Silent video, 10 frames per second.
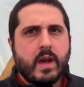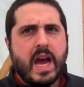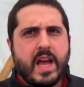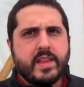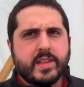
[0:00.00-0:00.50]

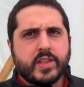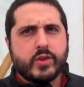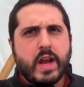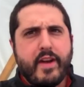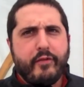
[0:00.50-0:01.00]
Hi, this is
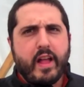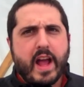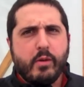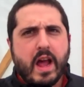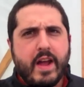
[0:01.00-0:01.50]
Dry
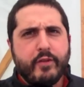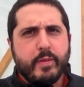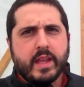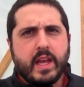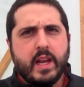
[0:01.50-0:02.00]
Fly Rye from
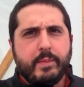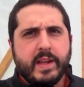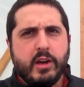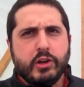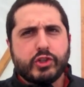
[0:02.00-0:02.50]
the Get Up
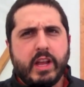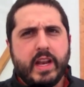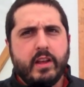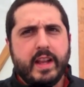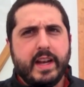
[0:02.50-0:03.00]
and Go
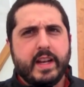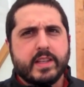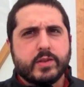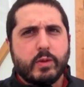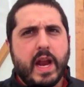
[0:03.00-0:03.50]
channel, and it
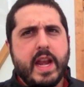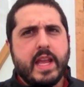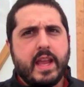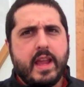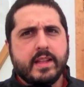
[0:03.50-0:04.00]
is
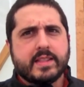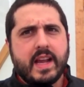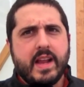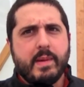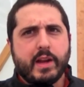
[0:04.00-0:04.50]
raining inside my